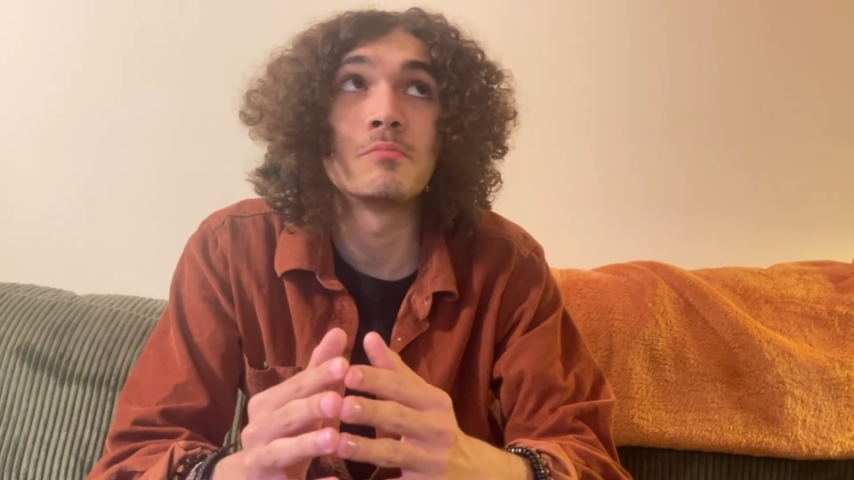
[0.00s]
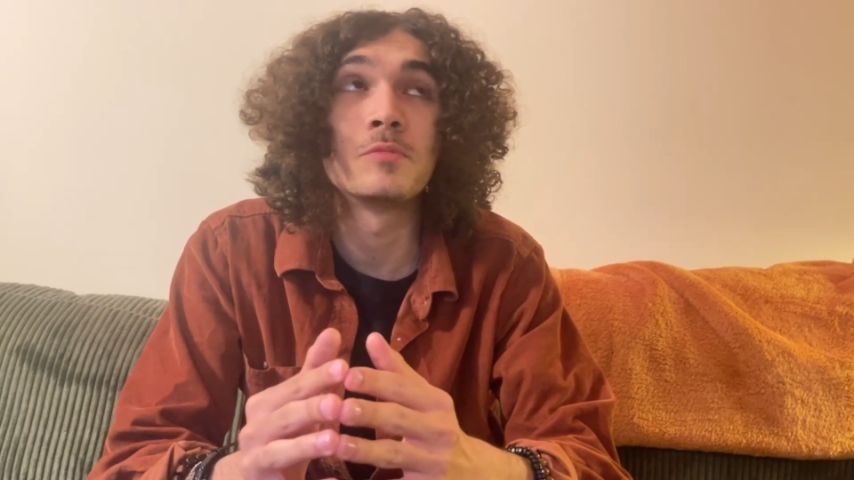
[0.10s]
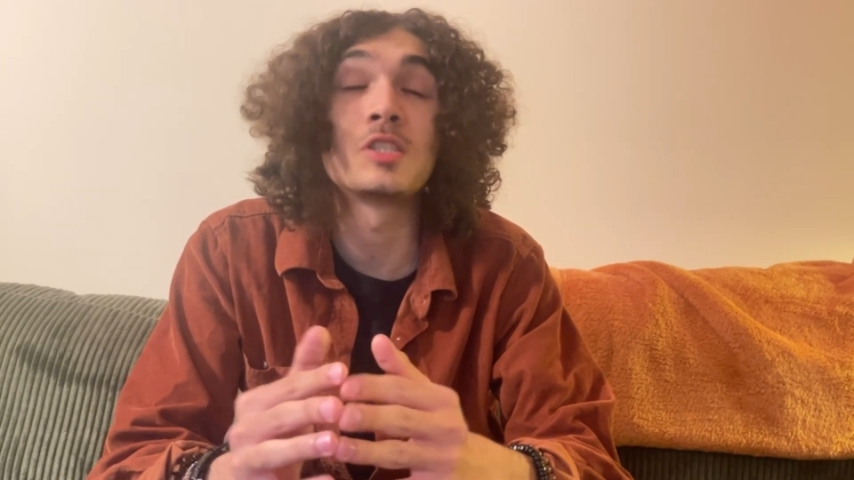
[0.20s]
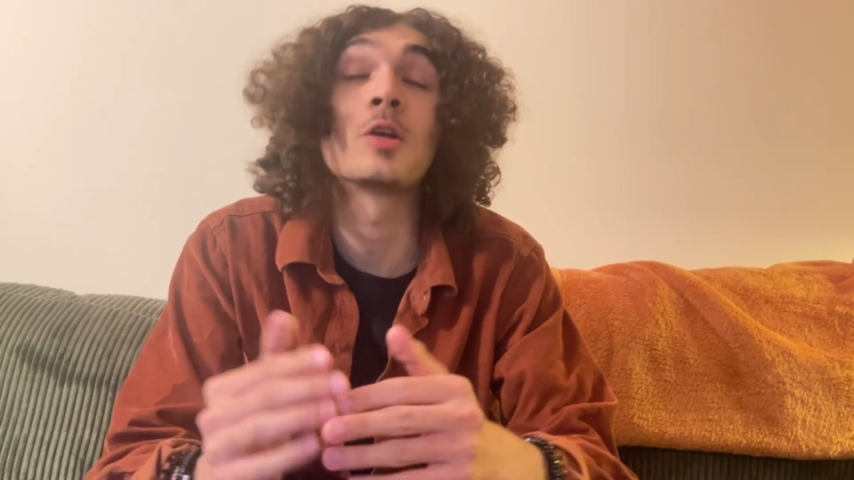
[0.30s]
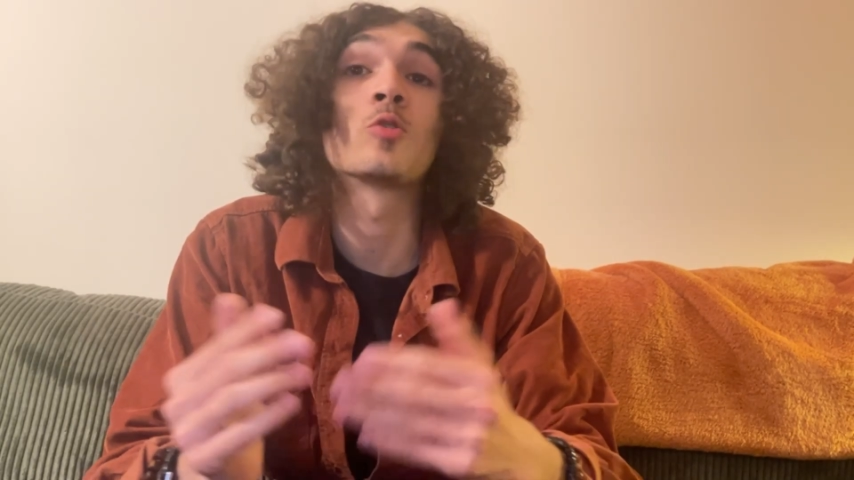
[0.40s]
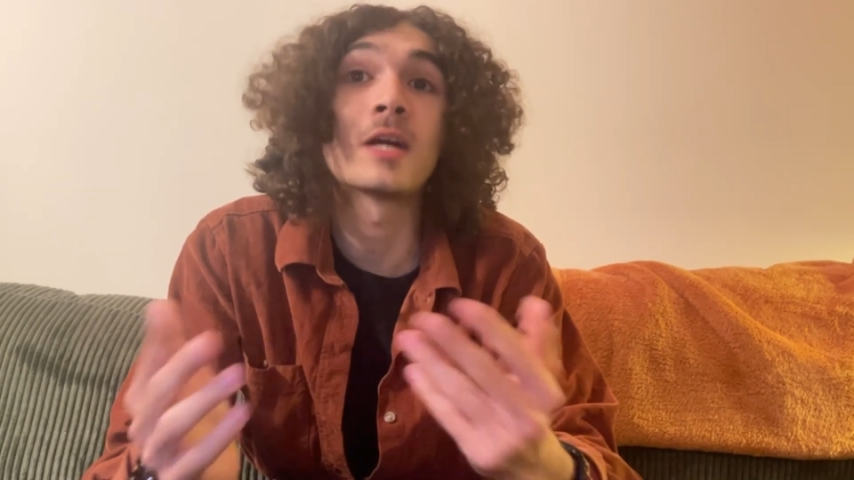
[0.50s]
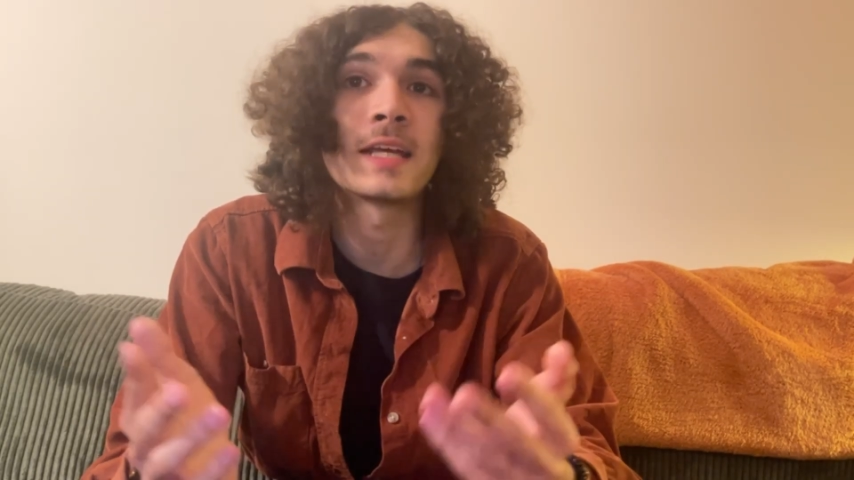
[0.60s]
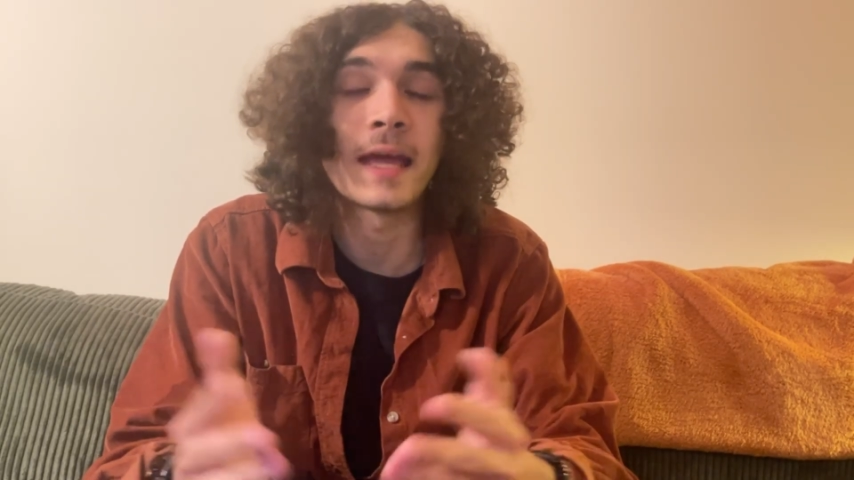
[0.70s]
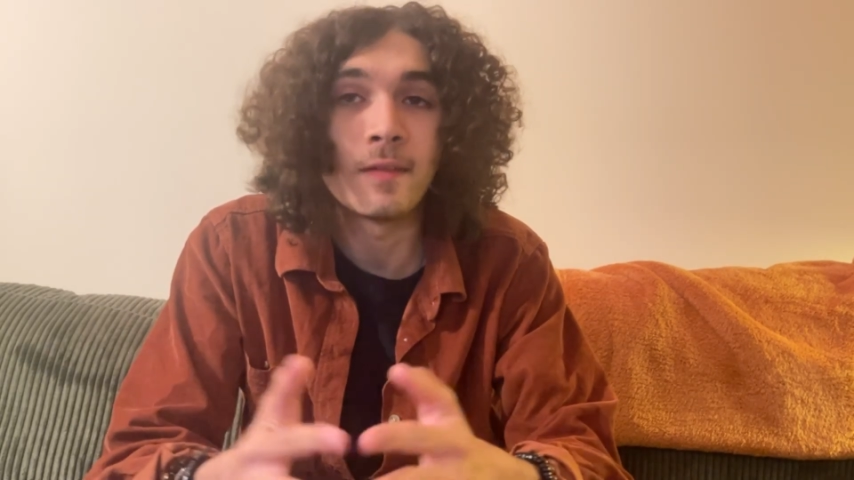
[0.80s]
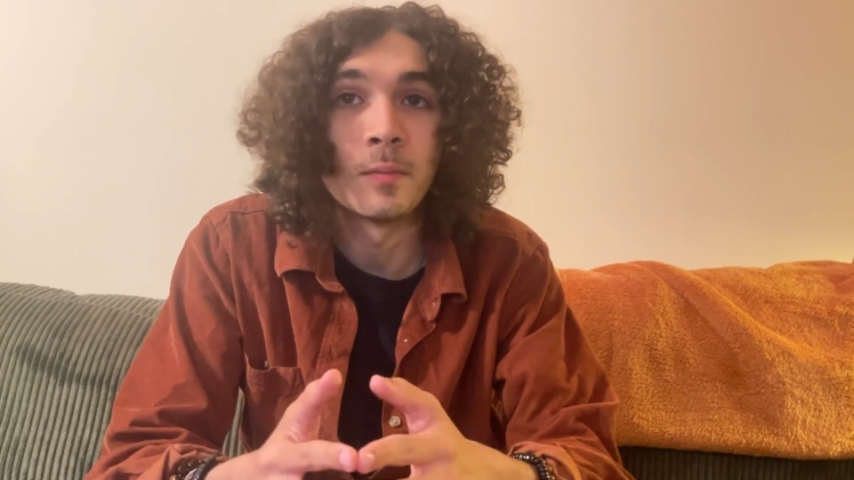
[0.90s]

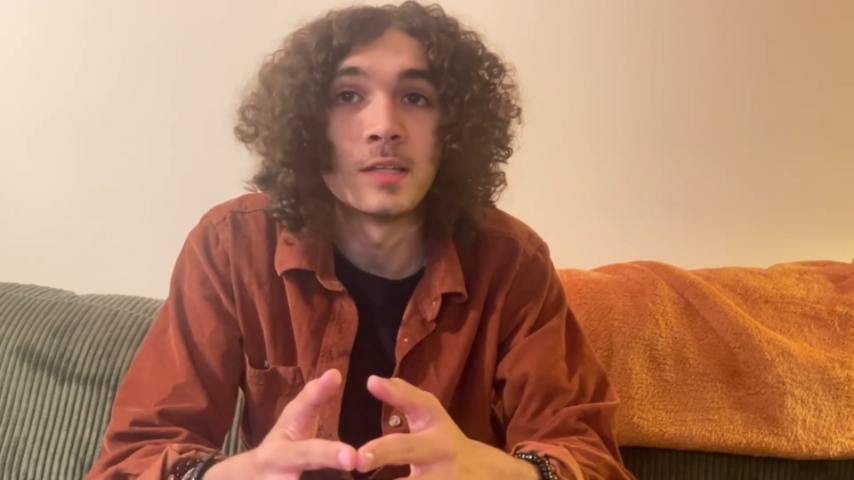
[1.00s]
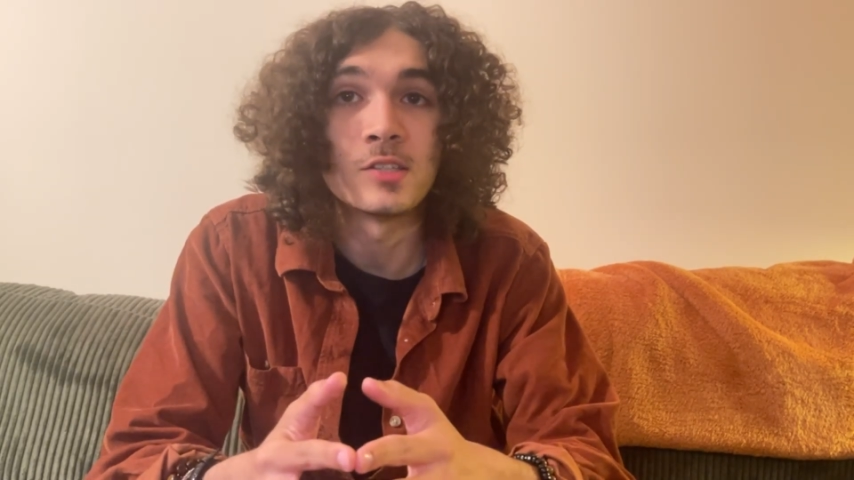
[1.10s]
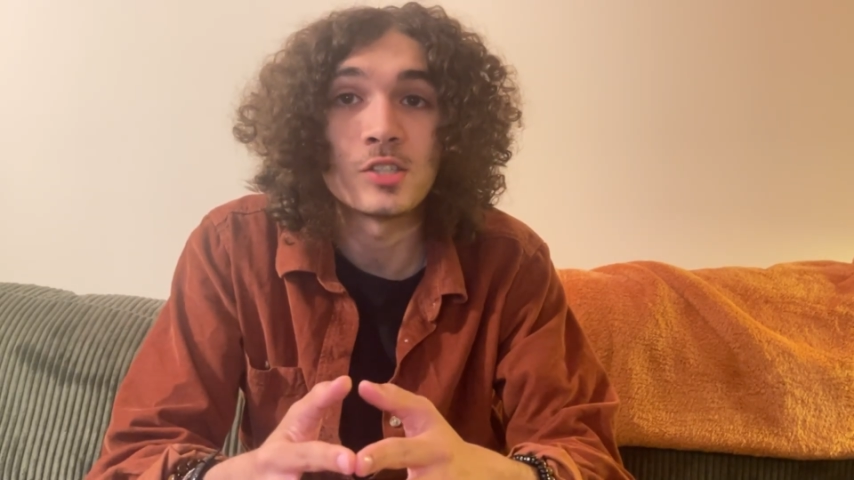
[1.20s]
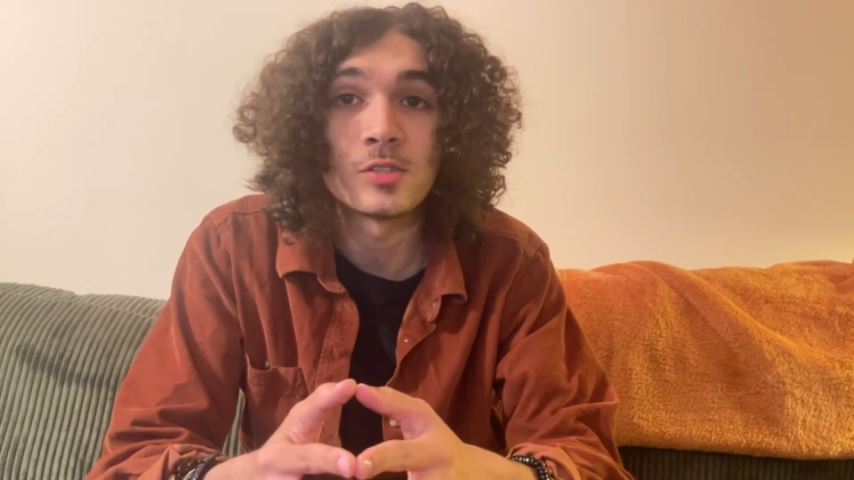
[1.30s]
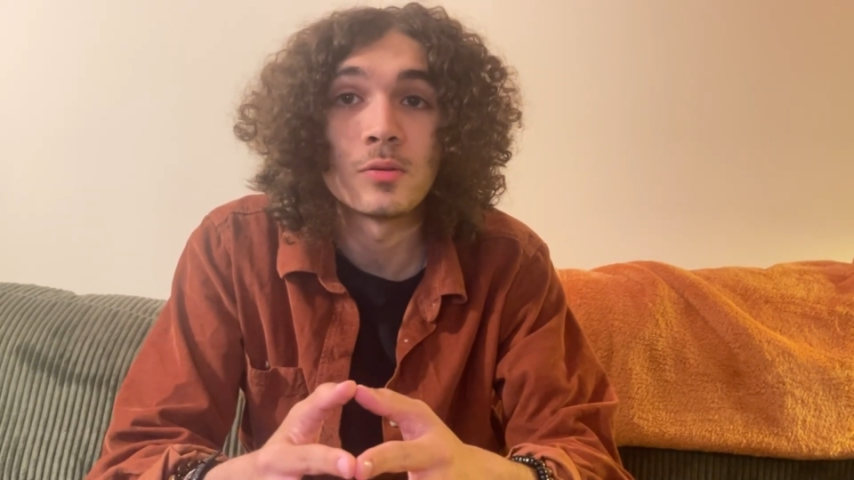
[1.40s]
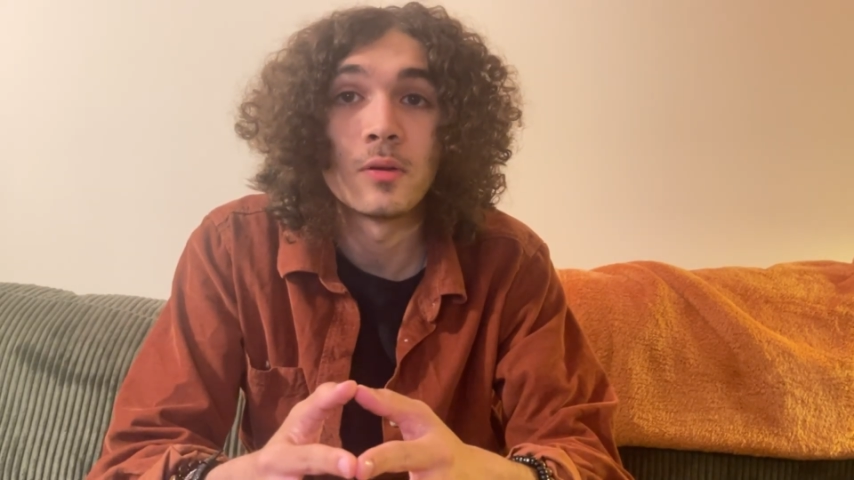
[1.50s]
syncretic elements